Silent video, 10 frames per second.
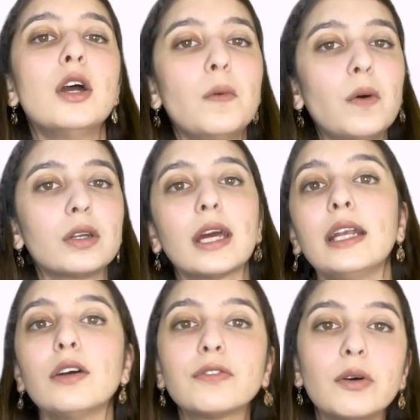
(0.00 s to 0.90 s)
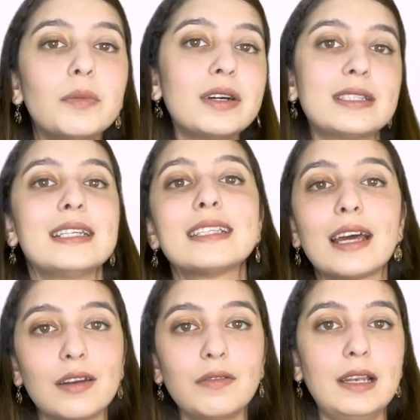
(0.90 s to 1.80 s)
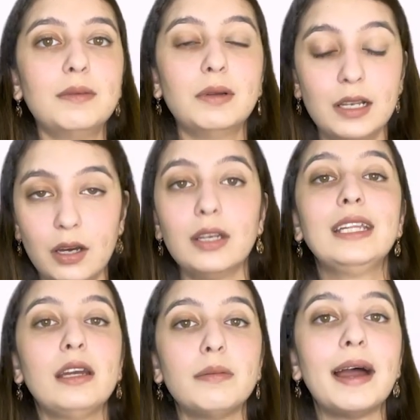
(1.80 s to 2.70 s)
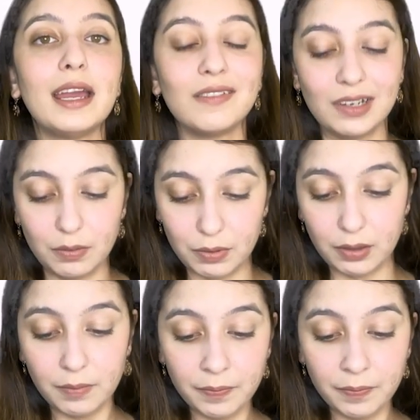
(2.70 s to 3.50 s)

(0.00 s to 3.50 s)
What kind of commerces are available, nearby available?